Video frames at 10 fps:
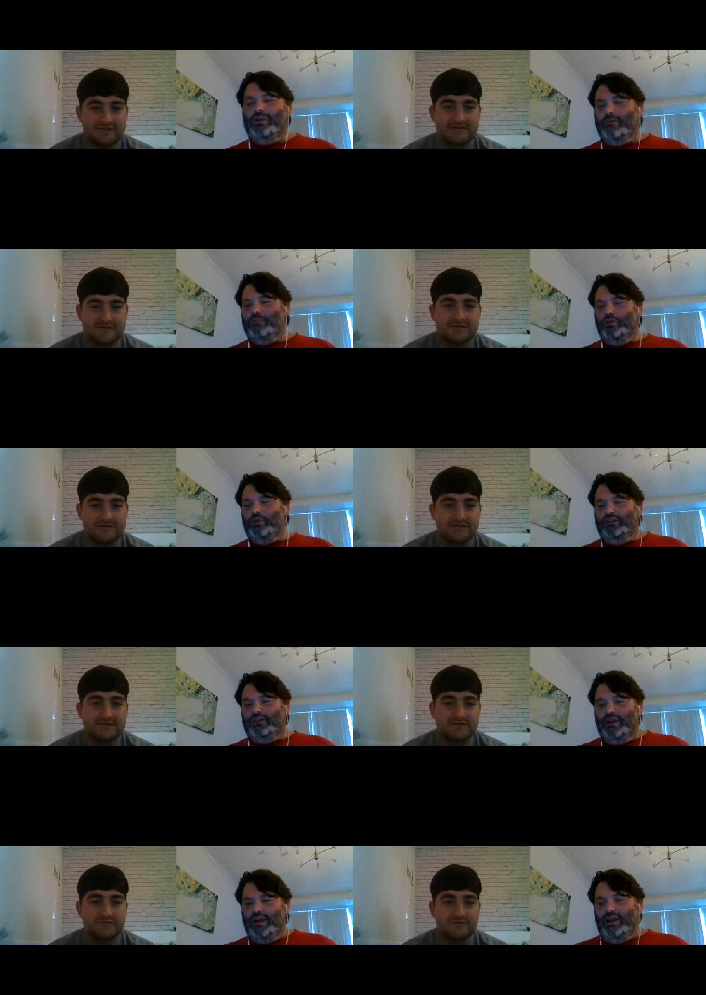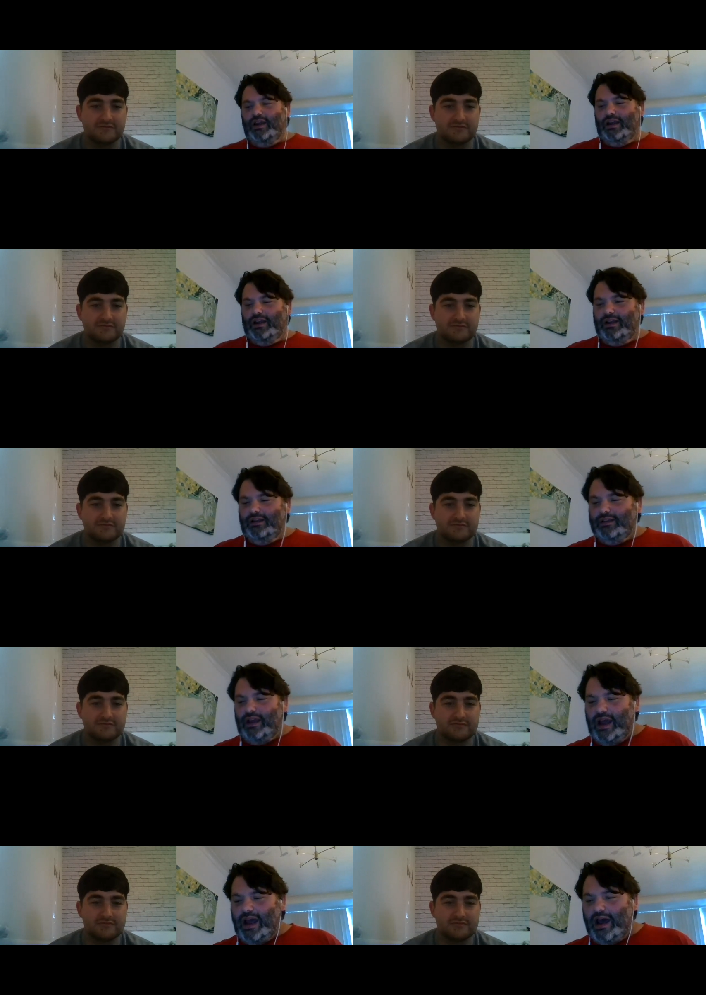Speaker 1: the components. Is
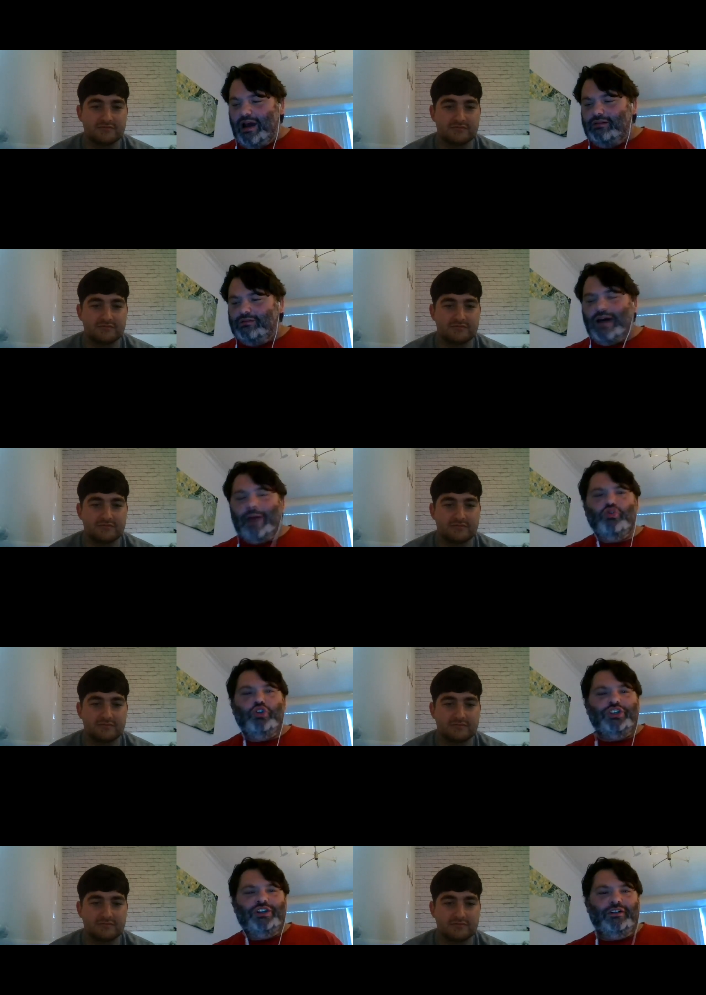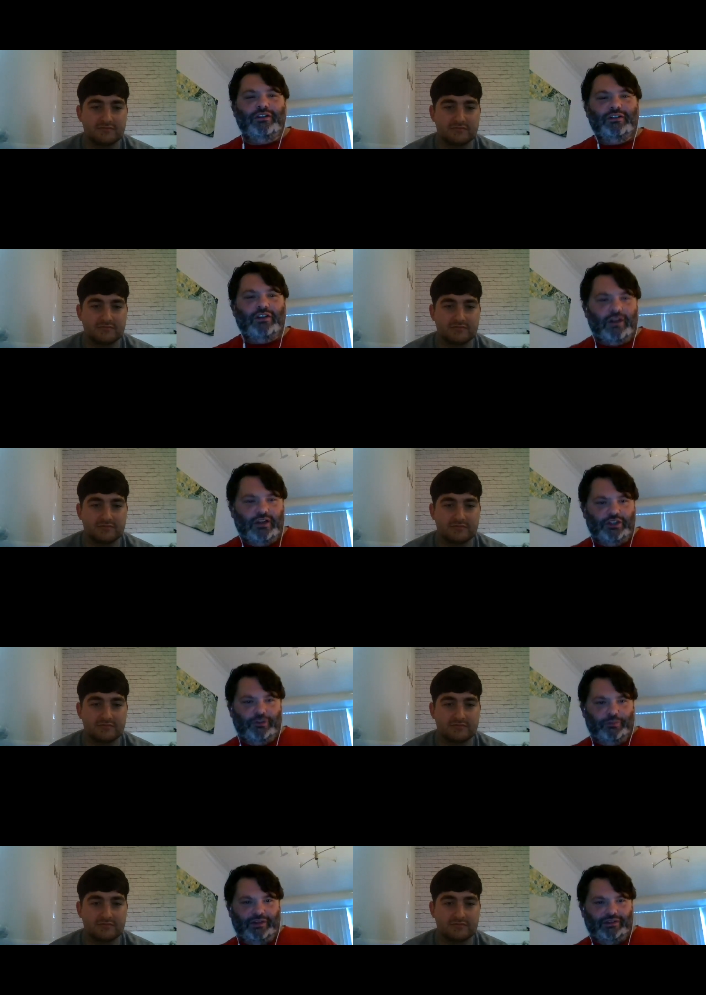a lahmacun
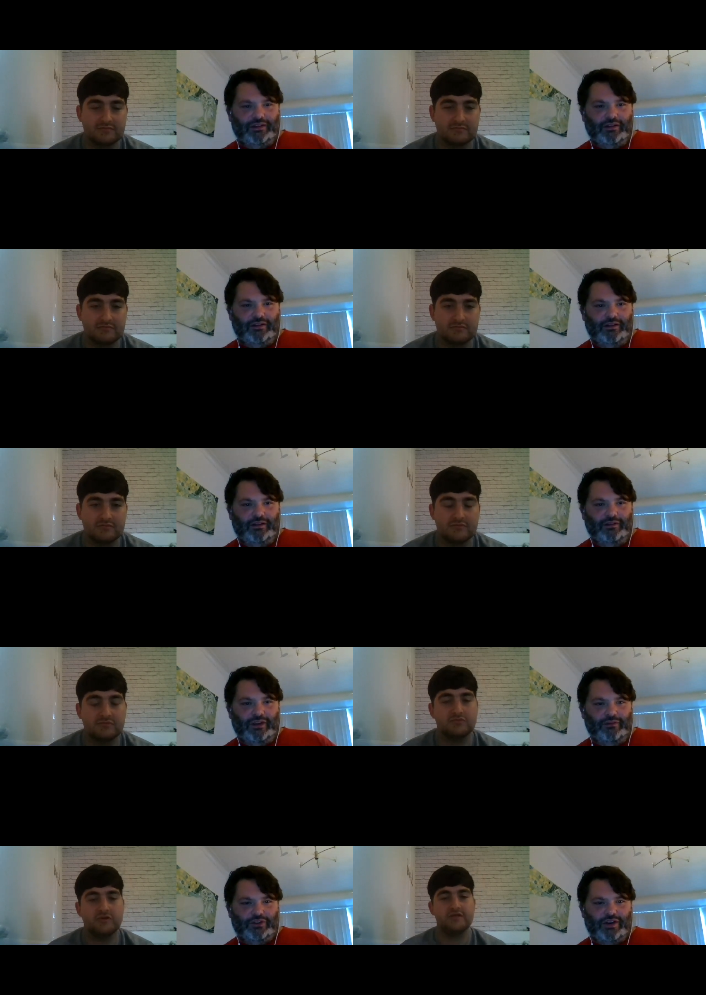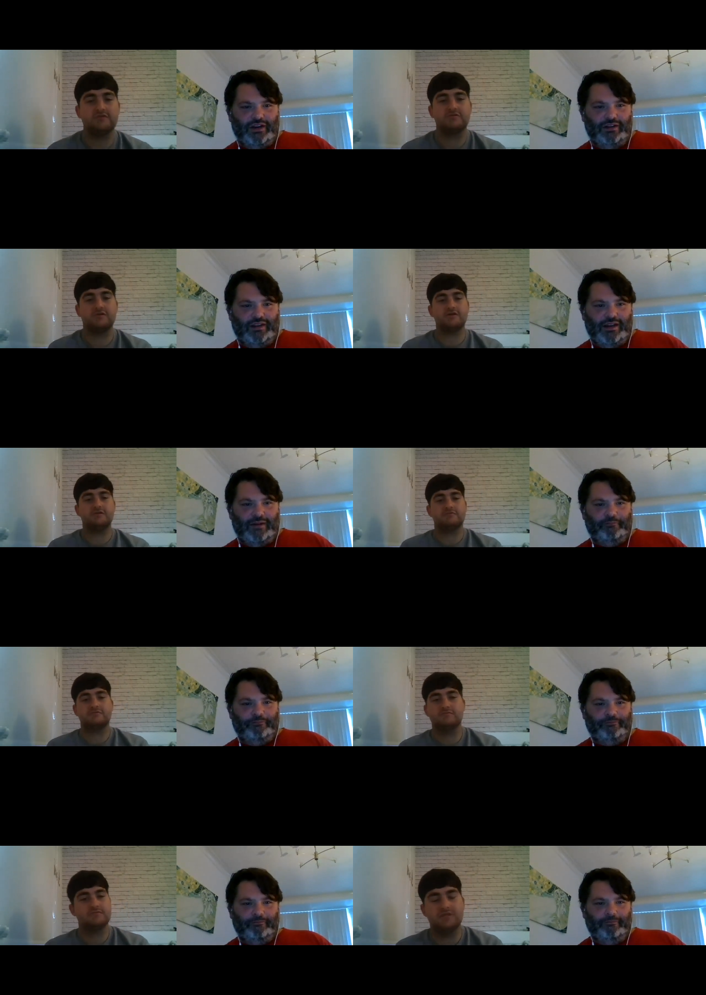Turkish pizza. Have you ever yeah. tried that?
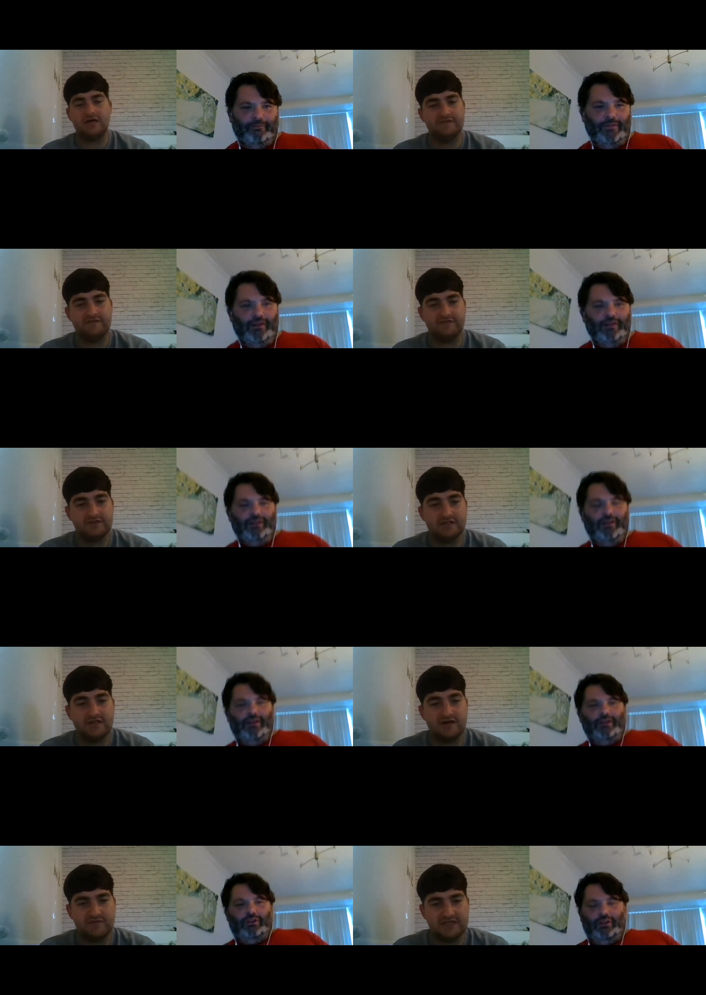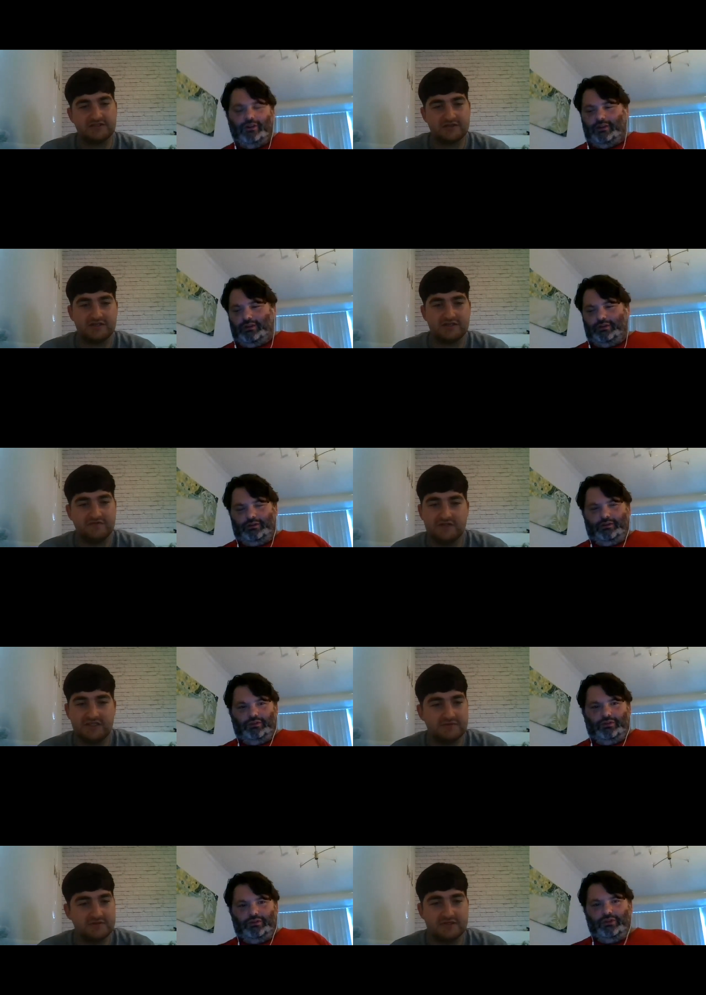
Speaker 2: Yeah, I've never tried that. I've been to Turkey a few
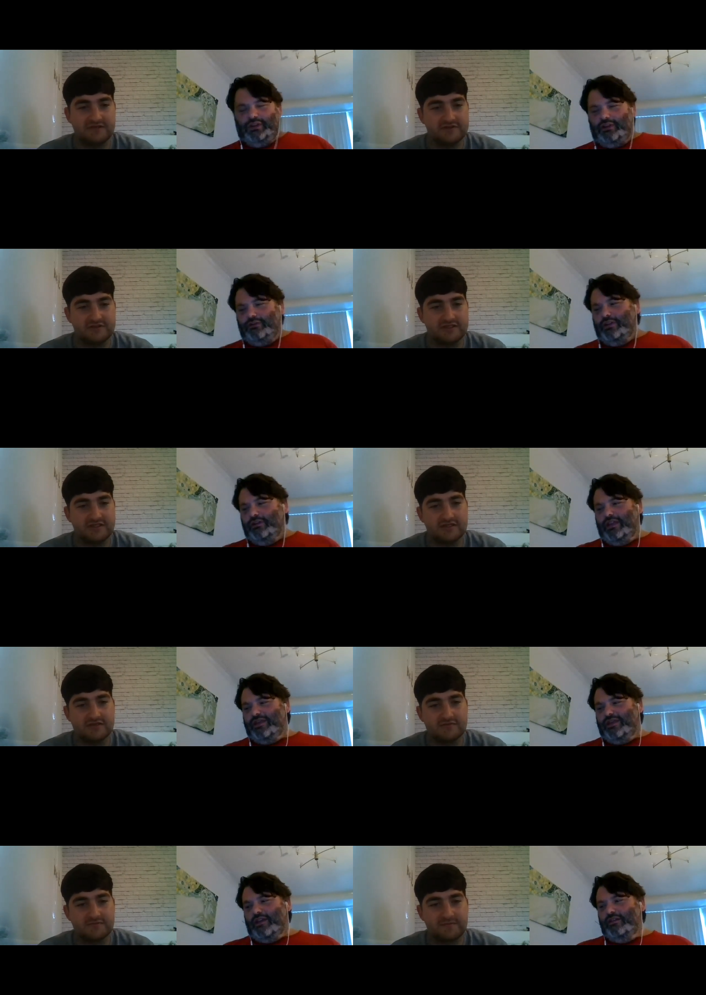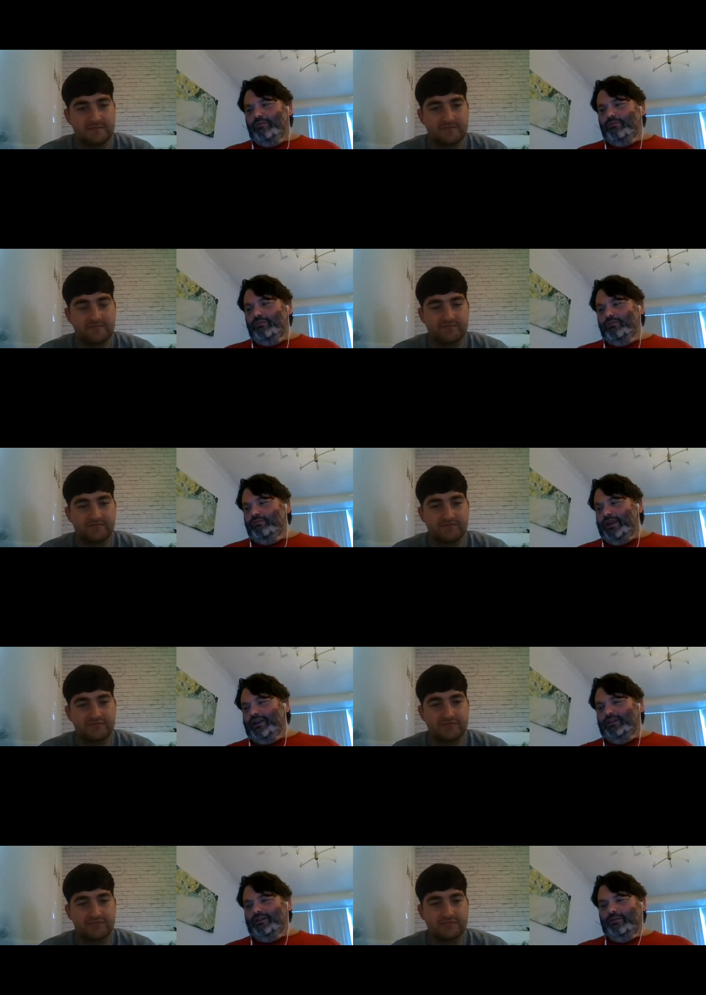times. so it's a really
Speaker 1: thin
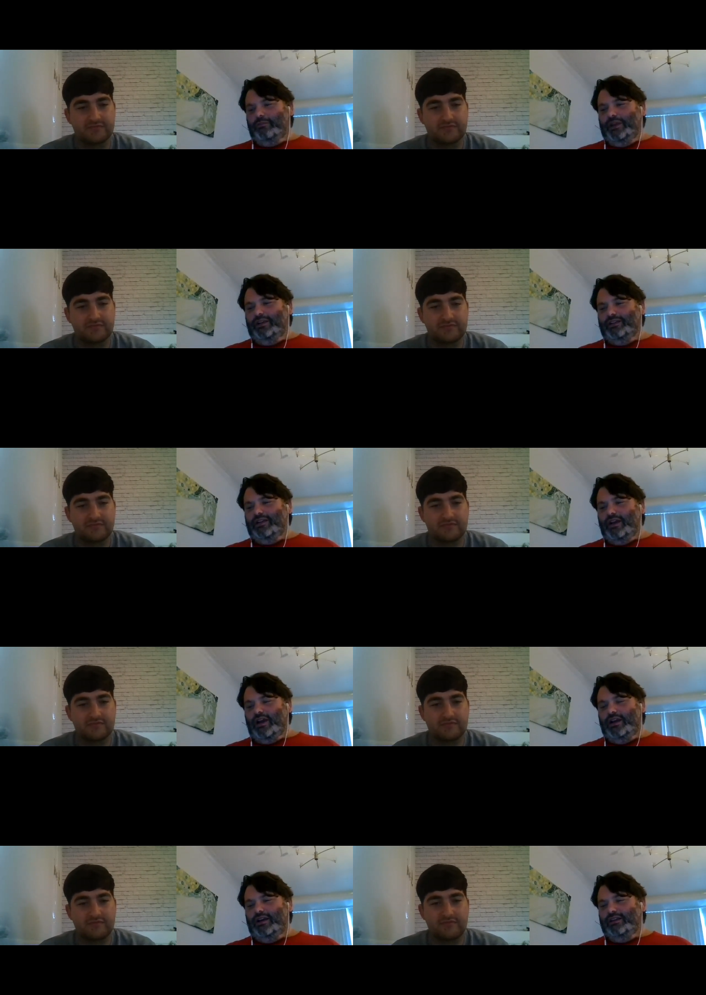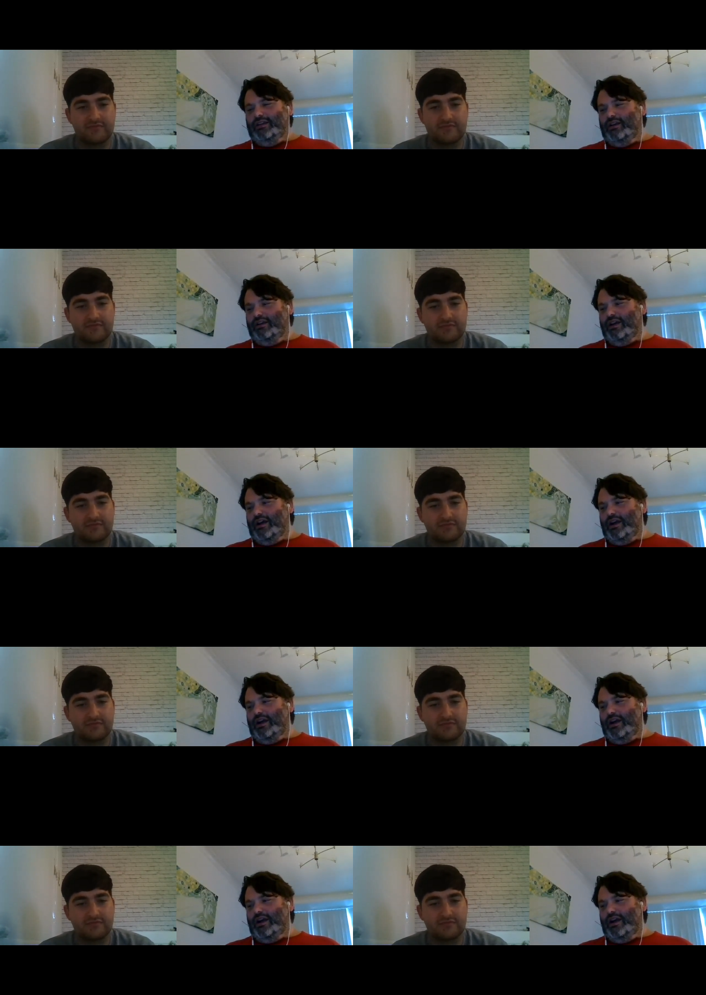based pizza, and it's kind of got